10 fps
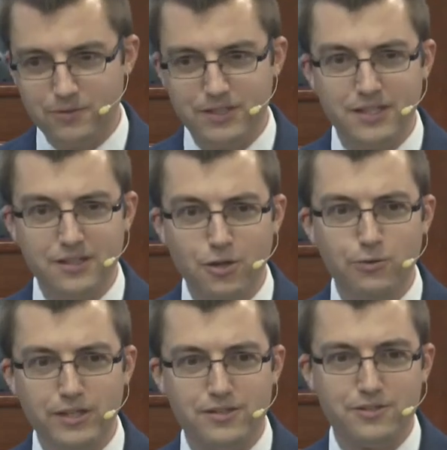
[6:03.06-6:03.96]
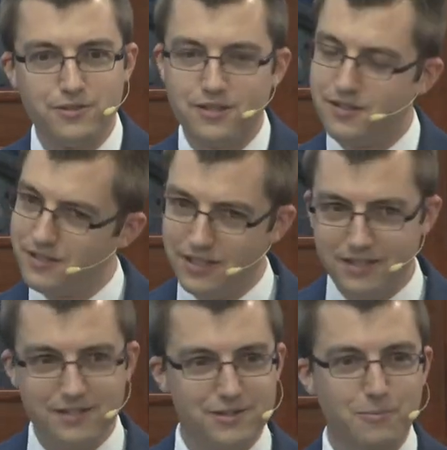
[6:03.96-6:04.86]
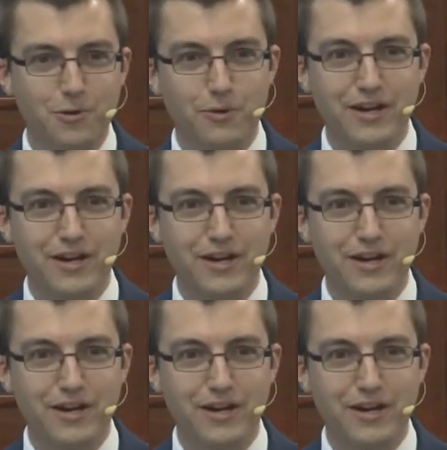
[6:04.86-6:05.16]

know, you get lonely. So you got get some more